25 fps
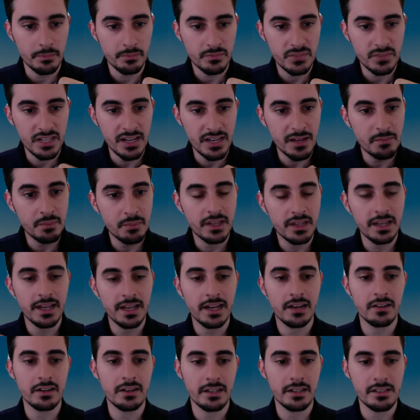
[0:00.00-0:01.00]
typing
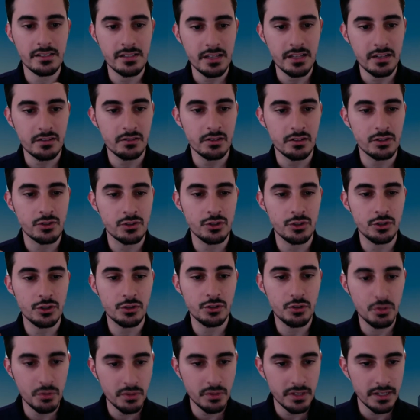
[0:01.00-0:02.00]
out, etc. So you're
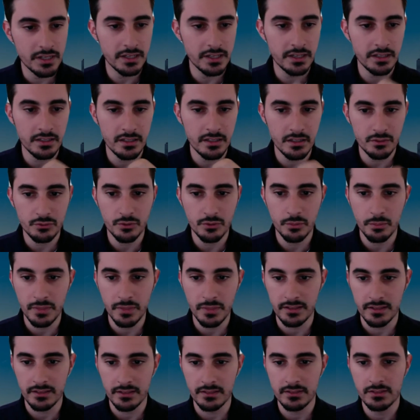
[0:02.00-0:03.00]
doing it in different
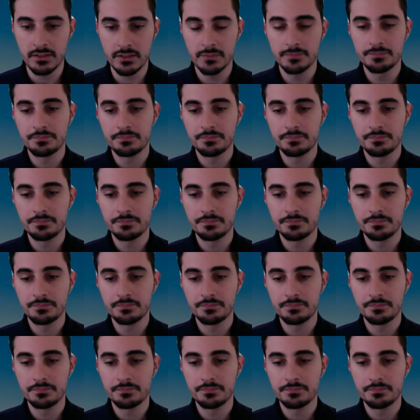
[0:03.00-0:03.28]
methods.